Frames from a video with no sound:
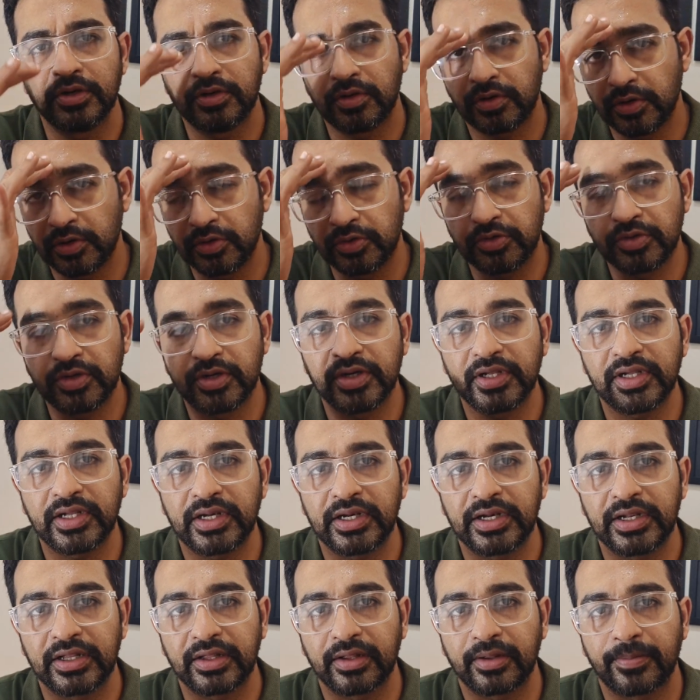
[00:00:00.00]
in order to run a
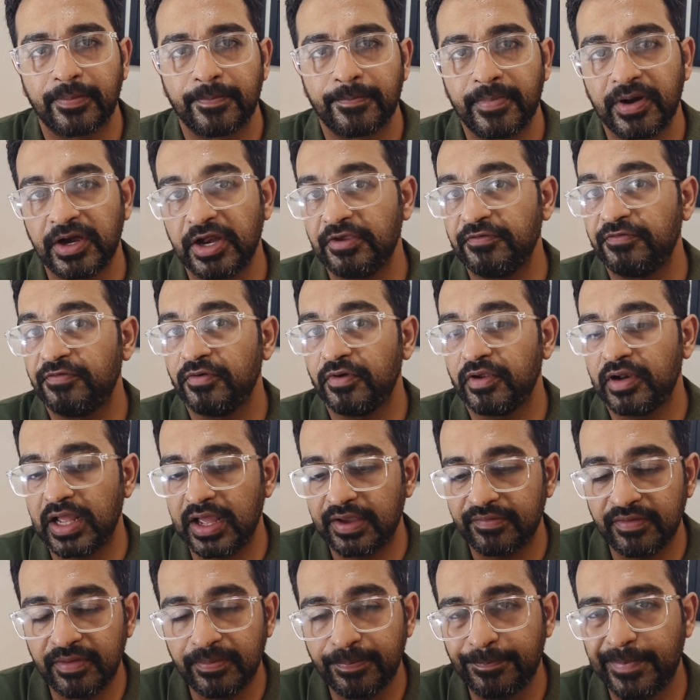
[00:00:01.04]
clinic. But if you are
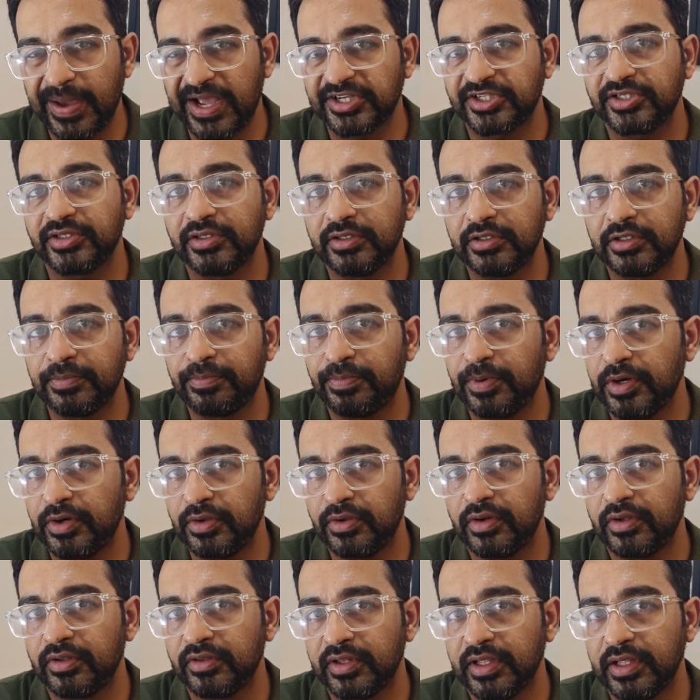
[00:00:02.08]
having passion in the
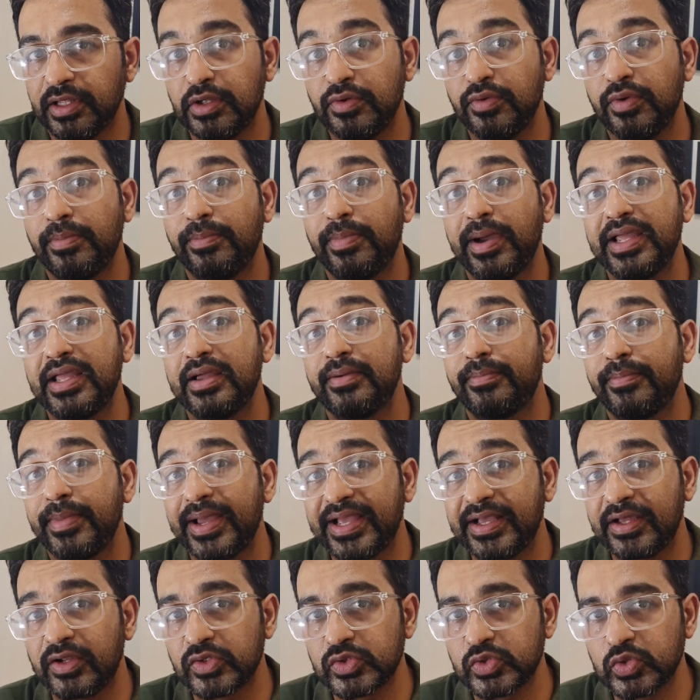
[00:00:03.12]
particular thing, you will buy a
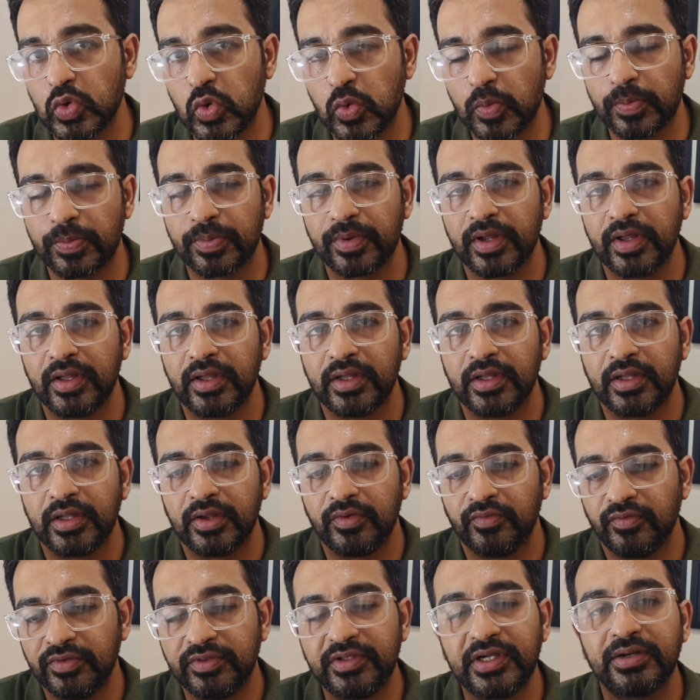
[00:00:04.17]
microscope.
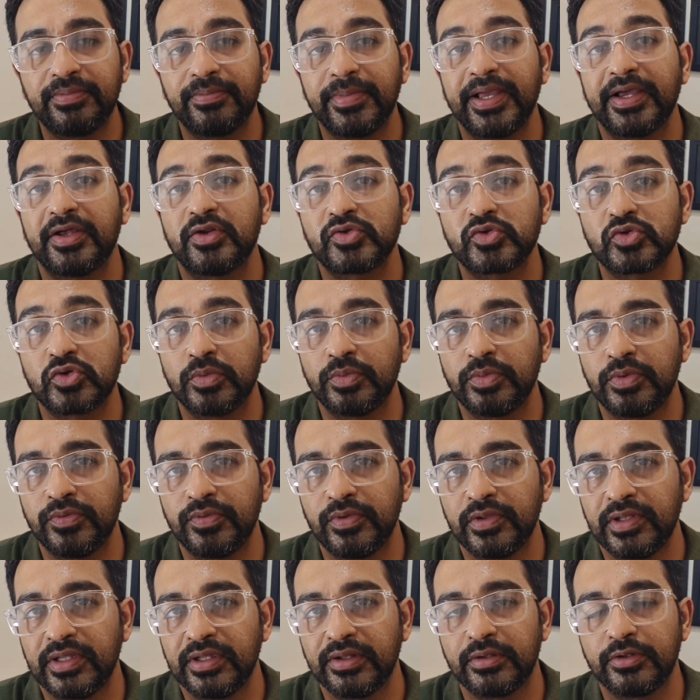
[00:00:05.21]
With that microscope, you
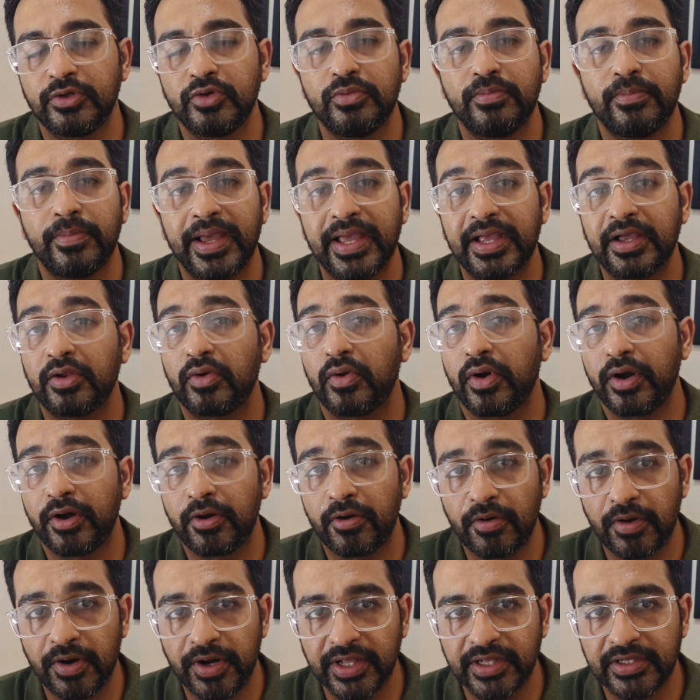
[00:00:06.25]
will do
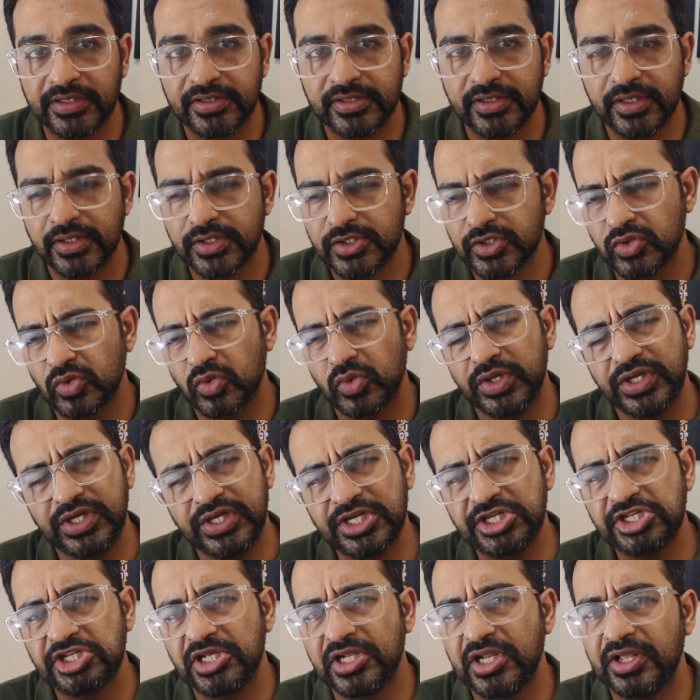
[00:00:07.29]
microendodontics. So
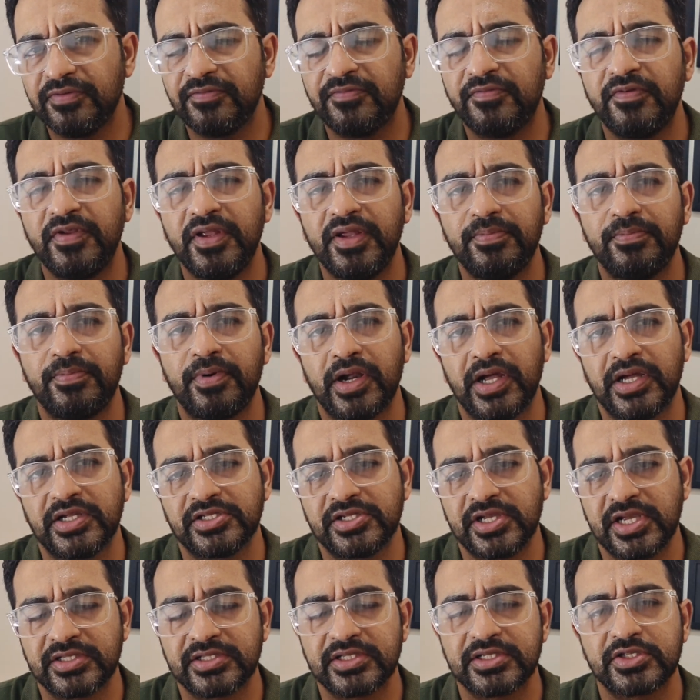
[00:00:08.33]
each and every
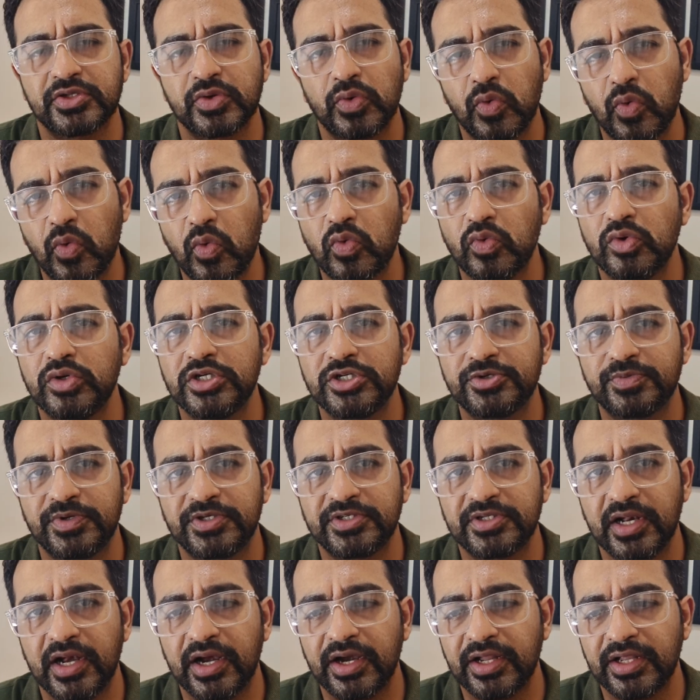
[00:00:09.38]
branch has its own
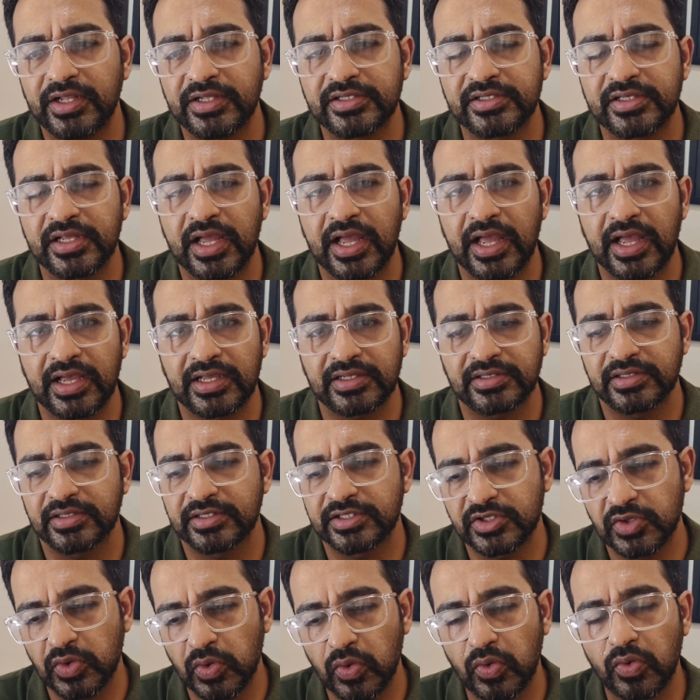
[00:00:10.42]
specialty. It has
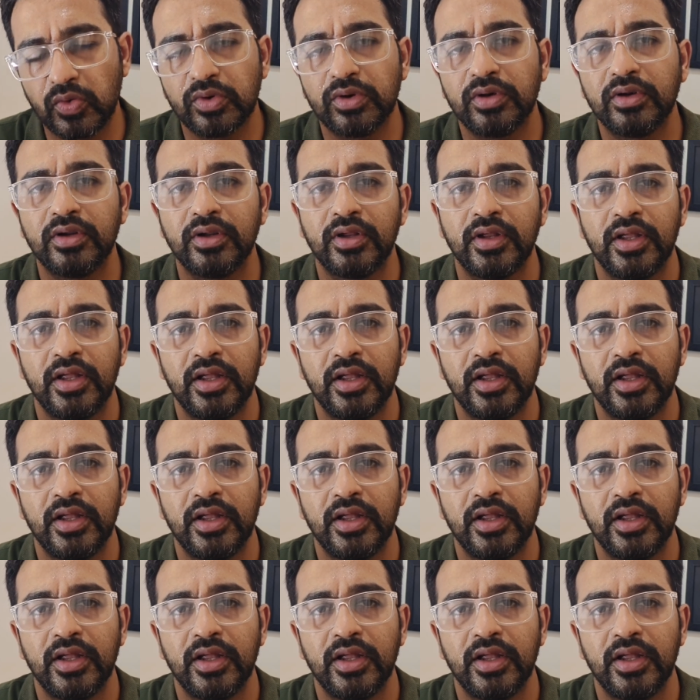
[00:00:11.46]
its own